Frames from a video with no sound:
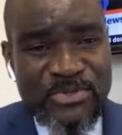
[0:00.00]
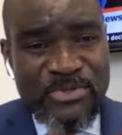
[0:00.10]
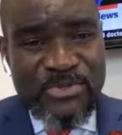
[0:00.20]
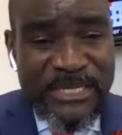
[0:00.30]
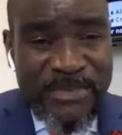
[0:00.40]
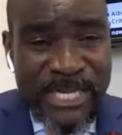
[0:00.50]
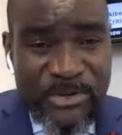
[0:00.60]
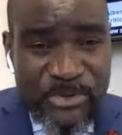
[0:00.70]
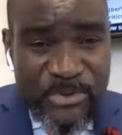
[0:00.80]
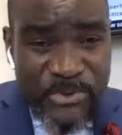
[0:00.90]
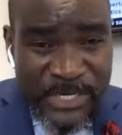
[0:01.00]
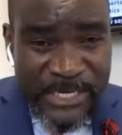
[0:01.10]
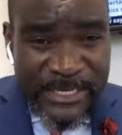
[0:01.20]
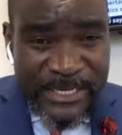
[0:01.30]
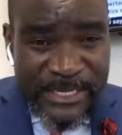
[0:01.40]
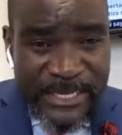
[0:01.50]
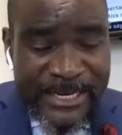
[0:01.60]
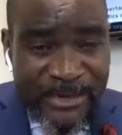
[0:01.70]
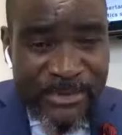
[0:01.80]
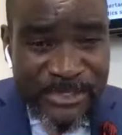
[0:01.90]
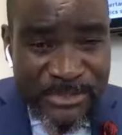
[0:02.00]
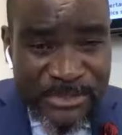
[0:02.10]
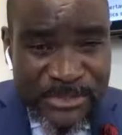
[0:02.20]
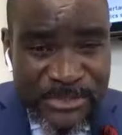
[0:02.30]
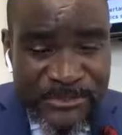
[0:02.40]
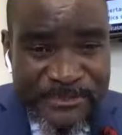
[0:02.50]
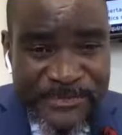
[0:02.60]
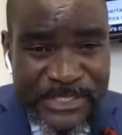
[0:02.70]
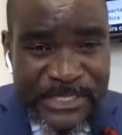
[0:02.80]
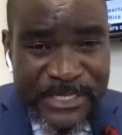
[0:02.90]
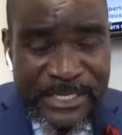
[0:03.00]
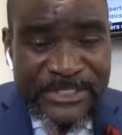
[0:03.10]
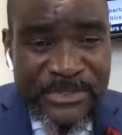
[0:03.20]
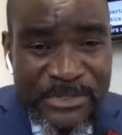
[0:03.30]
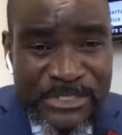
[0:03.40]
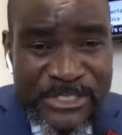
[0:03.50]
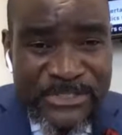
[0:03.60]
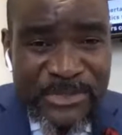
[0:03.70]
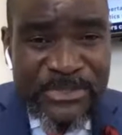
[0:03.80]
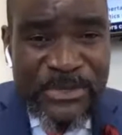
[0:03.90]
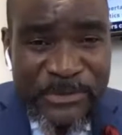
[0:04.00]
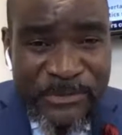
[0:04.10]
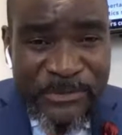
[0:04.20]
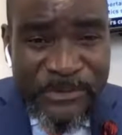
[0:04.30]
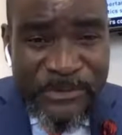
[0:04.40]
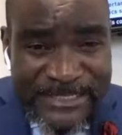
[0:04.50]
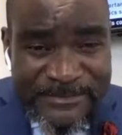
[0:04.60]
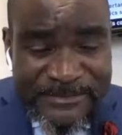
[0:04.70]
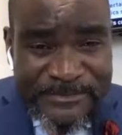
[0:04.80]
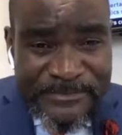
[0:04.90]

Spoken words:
cure some lacuna in the constitution is not correct.